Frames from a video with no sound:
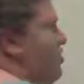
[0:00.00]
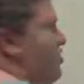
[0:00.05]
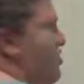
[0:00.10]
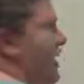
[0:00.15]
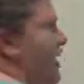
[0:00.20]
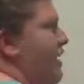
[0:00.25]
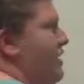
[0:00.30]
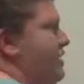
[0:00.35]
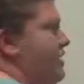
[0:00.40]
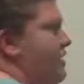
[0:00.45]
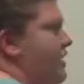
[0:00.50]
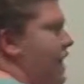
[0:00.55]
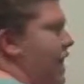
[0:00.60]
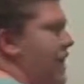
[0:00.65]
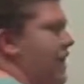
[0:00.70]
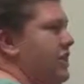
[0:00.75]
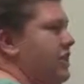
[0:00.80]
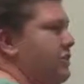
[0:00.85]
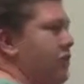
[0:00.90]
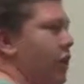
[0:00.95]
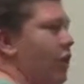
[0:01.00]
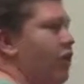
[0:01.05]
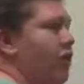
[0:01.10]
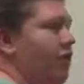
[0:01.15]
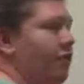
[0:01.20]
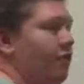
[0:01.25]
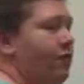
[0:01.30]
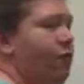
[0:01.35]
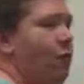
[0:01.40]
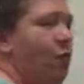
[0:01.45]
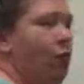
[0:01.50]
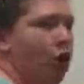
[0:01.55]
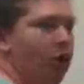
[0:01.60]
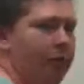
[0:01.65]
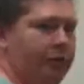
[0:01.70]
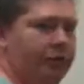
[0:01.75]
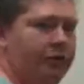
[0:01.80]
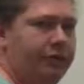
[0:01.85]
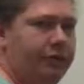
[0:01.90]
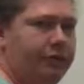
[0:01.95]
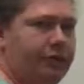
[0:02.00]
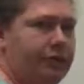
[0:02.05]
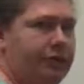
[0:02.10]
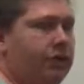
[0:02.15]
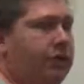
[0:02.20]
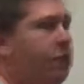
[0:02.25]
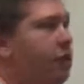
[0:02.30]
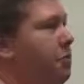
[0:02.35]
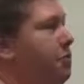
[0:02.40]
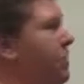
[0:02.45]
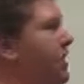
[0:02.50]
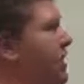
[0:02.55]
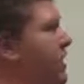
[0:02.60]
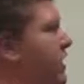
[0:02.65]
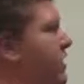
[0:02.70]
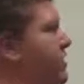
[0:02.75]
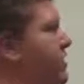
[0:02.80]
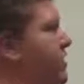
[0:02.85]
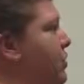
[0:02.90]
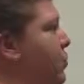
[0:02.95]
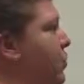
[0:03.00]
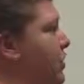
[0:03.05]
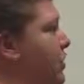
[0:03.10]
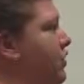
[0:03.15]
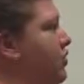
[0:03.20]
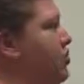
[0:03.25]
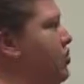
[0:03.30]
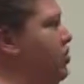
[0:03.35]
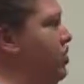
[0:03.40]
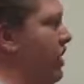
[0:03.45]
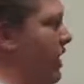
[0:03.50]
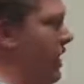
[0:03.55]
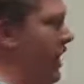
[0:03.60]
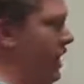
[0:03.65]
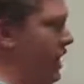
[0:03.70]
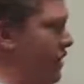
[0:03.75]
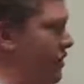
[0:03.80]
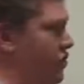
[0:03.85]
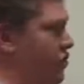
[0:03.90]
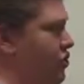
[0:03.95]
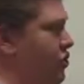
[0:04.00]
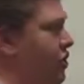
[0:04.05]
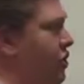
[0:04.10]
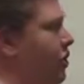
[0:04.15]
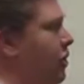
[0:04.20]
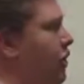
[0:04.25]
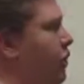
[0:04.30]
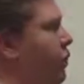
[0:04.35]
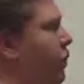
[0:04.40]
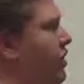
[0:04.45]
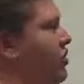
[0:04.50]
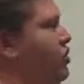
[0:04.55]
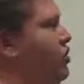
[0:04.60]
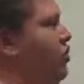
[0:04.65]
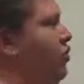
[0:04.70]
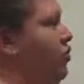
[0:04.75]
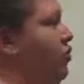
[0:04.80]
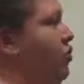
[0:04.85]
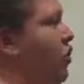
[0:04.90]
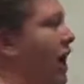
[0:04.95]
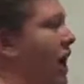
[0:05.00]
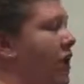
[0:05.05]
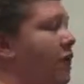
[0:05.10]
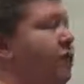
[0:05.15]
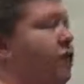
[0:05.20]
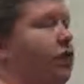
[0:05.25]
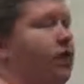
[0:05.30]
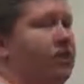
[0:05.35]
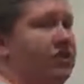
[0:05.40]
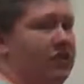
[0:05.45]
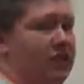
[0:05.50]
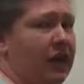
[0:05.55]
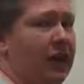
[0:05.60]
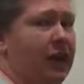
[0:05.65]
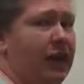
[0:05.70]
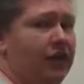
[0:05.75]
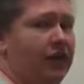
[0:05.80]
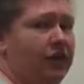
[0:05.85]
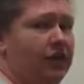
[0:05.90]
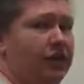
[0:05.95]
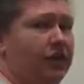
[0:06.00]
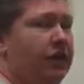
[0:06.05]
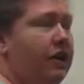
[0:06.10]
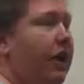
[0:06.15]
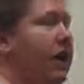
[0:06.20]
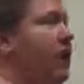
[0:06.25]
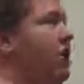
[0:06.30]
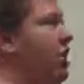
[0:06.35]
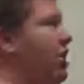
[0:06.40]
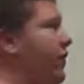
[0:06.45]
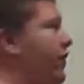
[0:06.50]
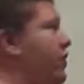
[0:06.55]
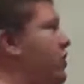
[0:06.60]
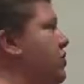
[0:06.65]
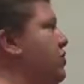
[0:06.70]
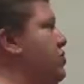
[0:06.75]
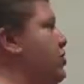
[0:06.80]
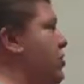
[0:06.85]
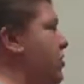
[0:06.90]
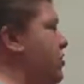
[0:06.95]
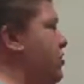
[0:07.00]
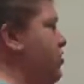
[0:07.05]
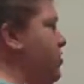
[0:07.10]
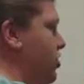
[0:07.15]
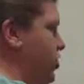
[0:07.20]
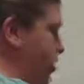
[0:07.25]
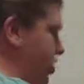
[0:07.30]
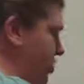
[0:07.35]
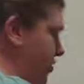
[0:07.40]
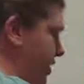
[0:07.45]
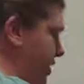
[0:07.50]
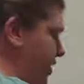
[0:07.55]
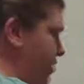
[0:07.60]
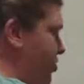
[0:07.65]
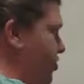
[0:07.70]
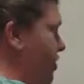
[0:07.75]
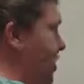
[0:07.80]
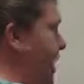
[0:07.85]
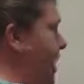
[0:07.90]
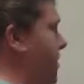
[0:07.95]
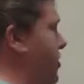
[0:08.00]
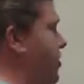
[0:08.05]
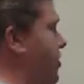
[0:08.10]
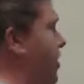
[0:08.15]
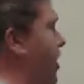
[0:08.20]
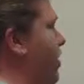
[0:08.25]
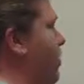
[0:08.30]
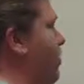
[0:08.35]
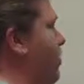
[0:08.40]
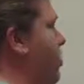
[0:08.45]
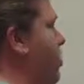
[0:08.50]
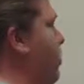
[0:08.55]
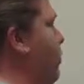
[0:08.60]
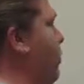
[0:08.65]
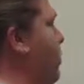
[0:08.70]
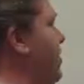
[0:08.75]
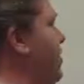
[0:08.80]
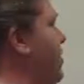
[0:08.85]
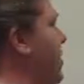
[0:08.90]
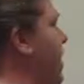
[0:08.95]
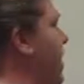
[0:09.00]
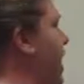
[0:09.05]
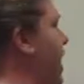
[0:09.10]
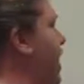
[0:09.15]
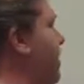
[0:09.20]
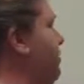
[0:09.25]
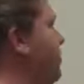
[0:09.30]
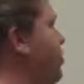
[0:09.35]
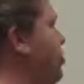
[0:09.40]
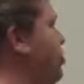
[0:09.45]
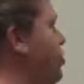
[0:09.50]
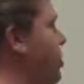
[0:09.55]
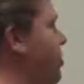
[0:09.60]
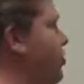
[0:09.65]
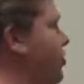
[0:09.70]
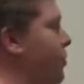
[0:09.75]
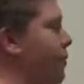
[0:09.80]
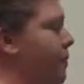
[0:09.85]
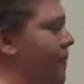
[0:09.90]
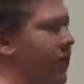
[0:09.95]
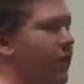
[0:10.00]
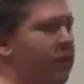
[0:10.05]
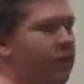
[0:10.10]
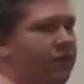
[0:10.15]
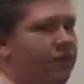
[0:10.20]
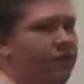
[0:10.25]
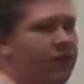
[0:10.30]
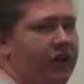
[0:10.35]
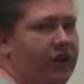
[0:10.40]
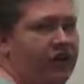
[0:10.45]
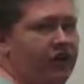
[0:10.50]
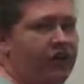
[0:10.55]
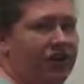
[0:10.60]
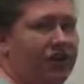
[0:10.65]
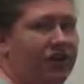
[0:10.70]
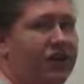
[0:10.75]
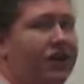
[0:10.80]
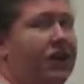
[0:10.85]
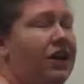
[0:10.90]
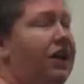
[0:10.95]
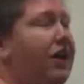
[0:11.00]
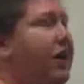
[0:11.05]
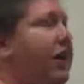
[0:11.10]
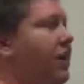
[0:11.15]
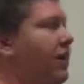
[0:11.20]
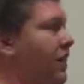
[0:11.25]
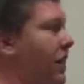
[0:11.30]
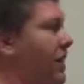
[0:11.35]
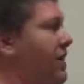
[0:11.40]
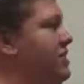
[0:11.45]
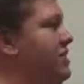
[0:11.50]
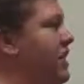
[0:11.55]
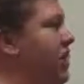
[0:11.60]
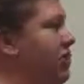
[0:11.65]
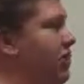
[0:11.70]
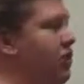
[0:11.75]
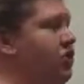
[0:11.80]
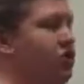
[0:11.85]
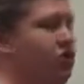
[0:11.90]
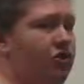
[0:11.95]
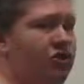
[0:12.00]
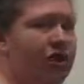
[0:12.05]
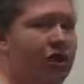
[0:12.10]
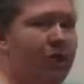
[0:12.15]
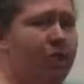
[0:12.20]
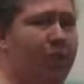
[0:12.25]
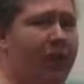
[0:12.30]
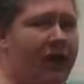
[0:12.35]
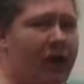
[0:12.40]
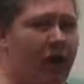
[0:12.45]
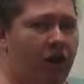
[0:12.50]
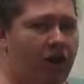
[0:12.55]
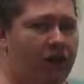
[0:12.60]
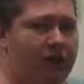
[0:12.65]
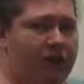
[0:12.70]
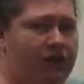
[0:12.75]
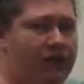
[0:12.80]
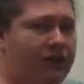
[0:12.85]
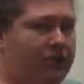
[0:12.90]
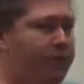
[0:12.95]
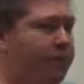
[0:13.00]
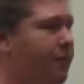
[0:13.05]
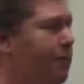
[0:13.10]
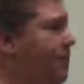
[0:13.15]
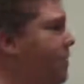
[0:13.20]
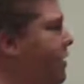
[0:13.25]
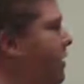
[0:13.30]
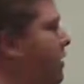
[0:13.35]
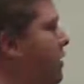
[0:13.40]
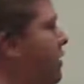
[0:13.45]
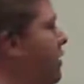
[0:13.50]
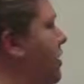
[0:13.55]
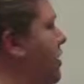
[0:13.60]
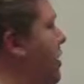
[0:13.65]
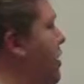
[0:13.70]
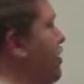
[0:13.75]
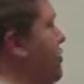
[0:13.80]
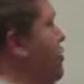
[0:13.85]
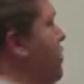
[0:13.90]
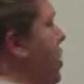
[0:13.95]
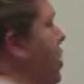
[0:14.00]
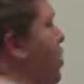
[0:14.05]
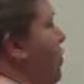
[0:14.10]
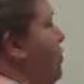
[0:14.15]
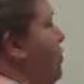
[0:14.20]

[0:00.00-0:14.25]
stays in an exponent form, because it will change what your graph looks like. And if you choose to do it in your calculator, you would not have to show your parent function unless they want you to compare it. So